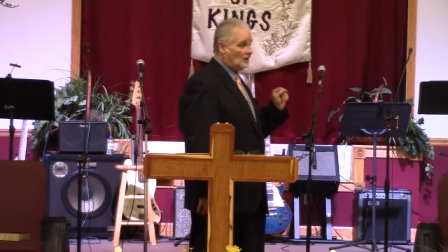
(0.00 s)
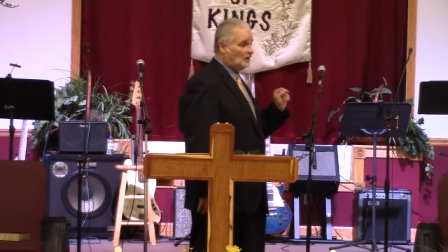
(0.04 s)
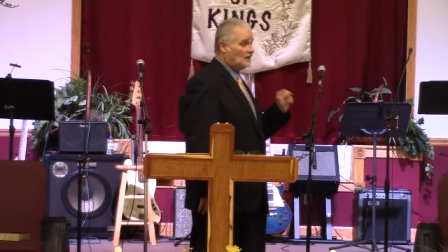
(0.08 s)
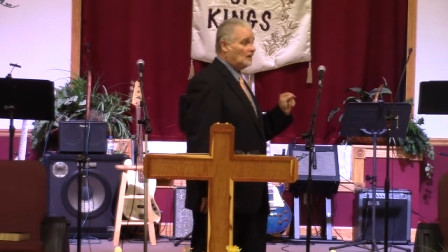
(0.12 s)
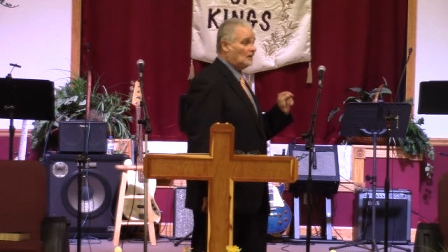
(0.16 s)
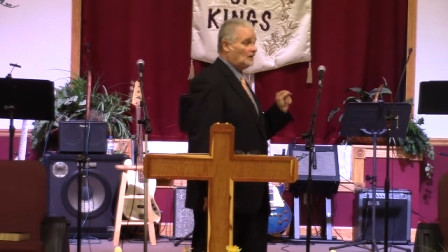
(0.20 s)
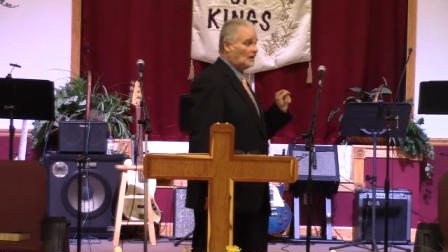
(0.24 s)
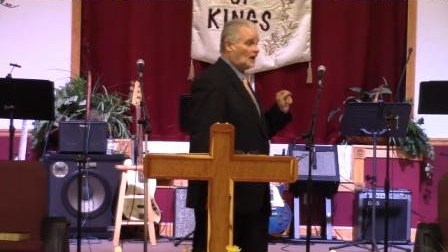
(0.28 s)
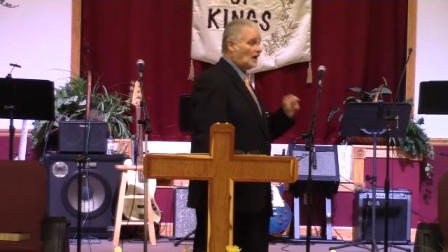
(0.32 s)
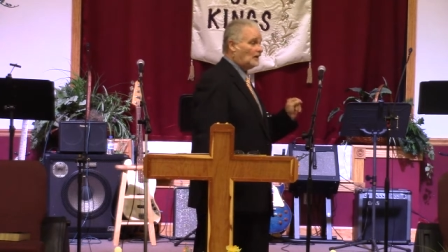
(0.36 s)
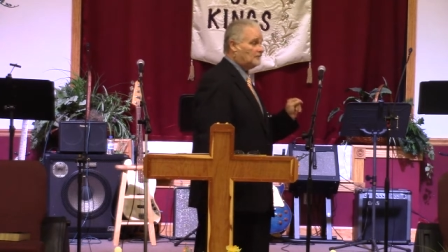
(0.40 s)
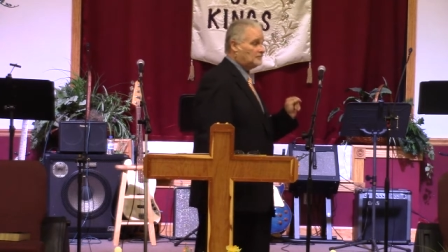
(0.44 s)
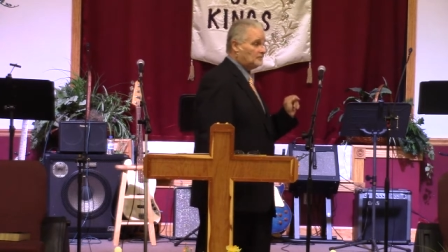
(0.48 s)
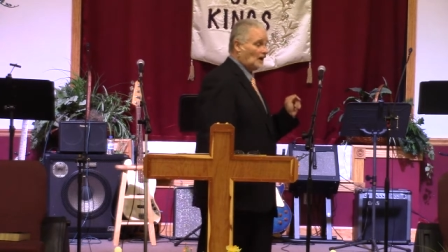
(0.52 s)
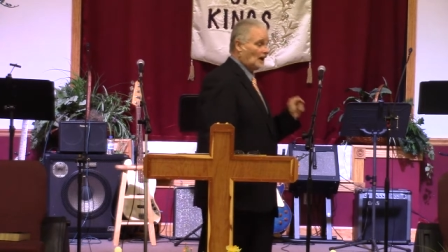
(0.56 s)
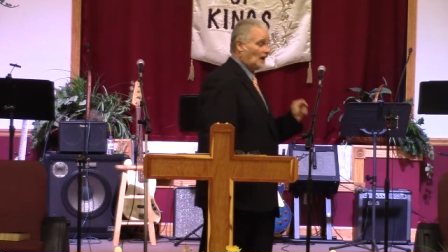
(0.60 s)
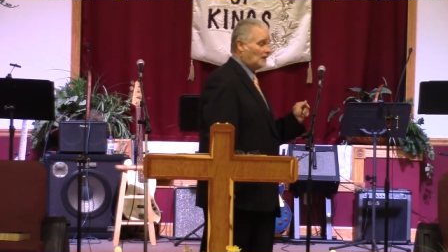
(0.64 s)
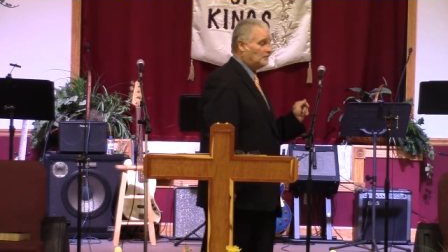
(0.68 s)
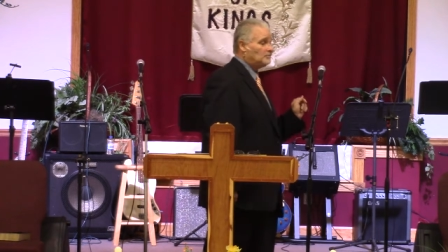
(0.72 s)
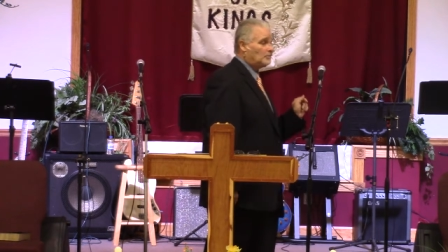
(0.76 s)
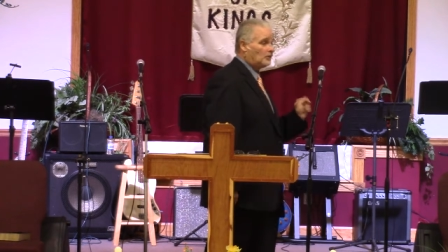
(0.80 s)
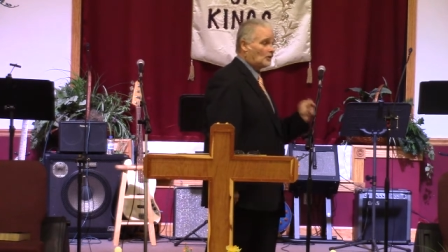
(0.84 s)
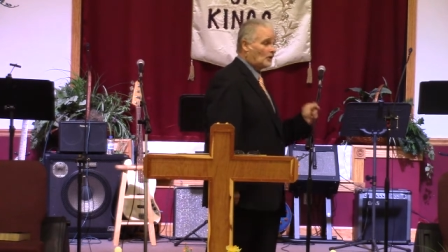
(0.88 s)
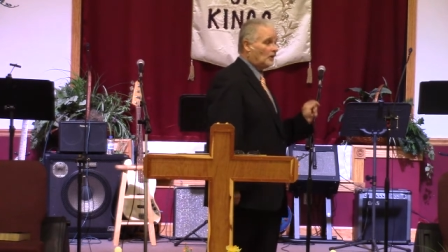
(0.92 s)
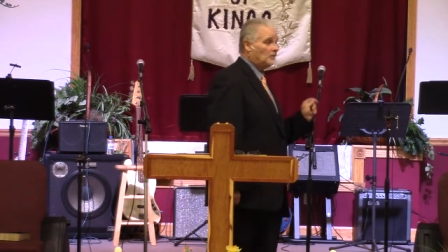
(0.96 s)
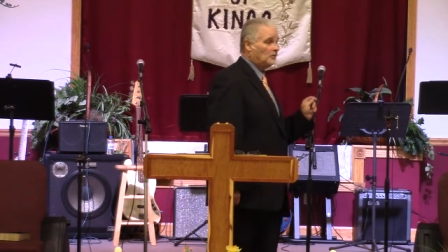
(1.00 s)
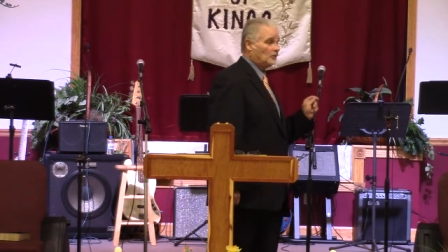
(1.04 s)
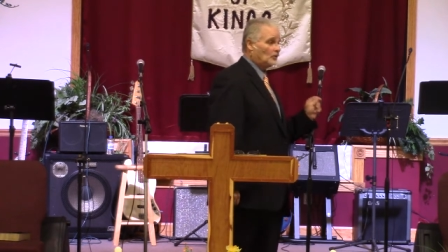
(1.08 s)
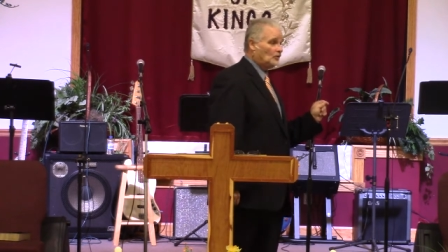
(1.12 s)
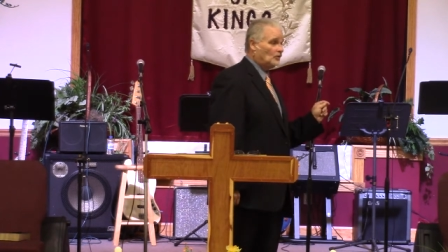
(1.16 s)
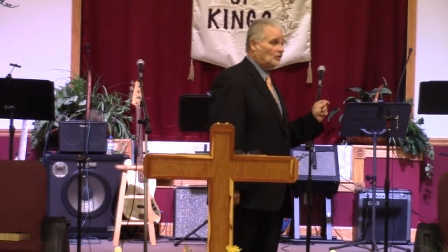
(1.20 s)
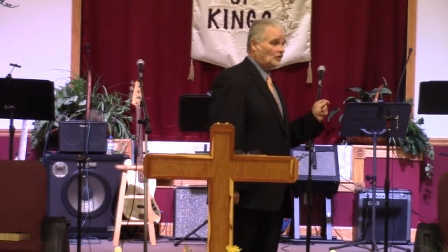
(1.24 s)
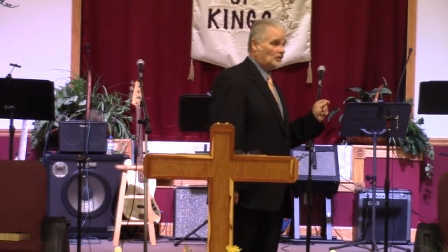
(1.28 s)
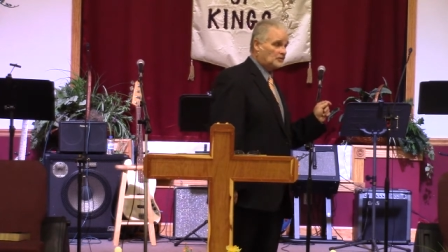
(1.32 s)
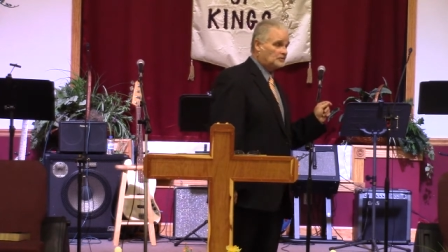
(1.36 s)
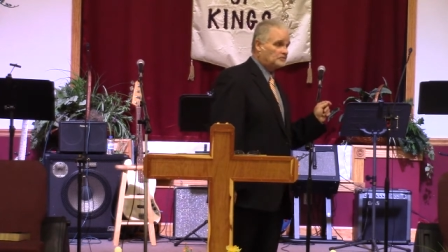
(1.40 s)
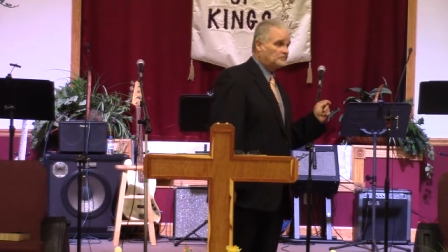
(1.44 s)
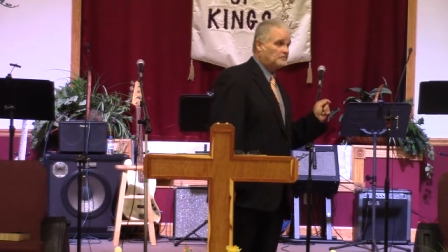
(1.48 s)
I'm, probably
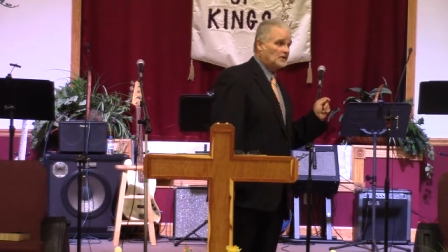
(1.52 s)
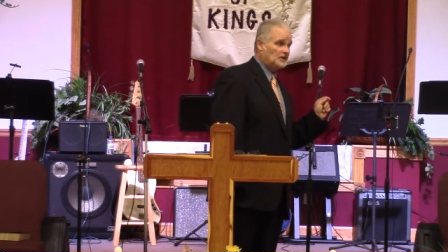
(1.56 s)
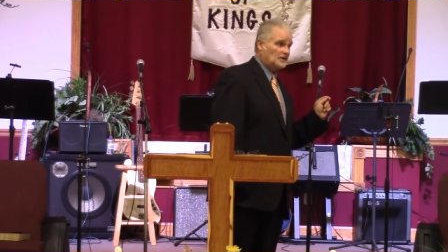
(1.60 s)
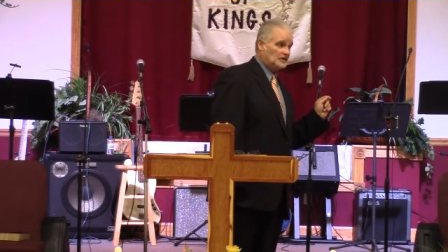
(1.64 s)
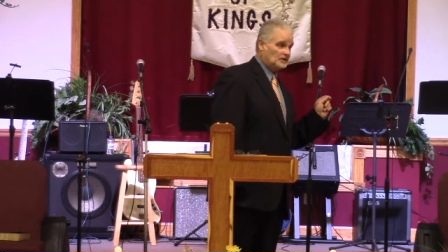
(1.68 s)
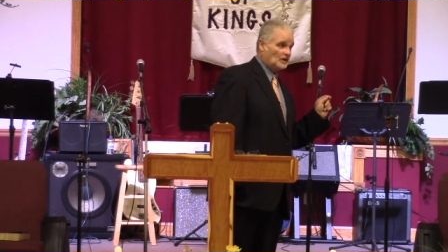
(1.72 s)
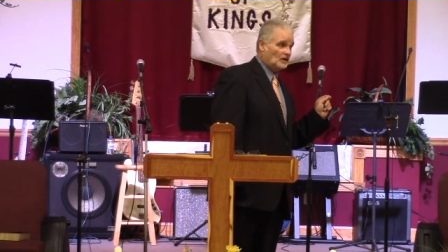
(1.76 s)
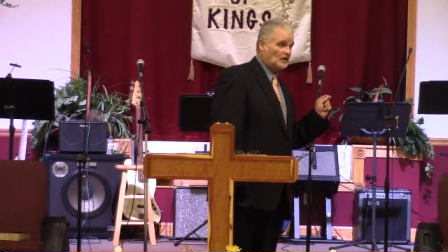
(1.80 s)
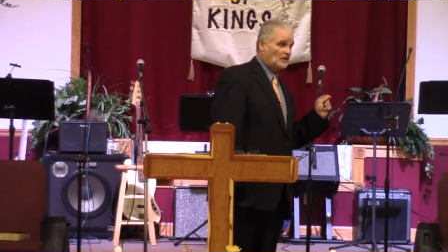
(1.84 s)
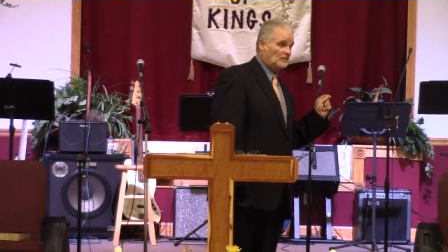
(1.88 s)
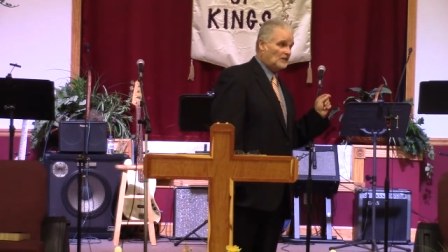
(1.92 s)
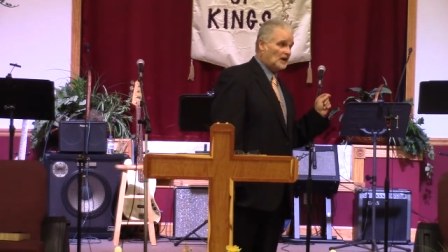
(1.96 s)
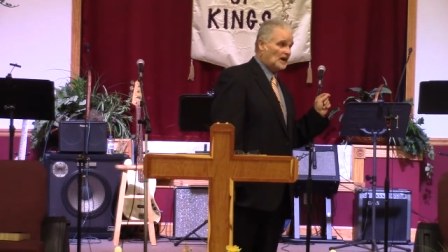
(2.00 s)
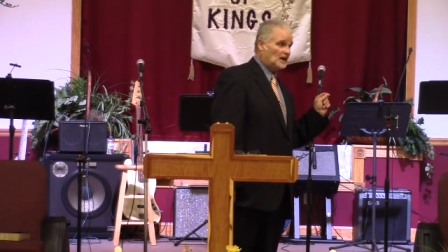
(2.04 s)
going to be on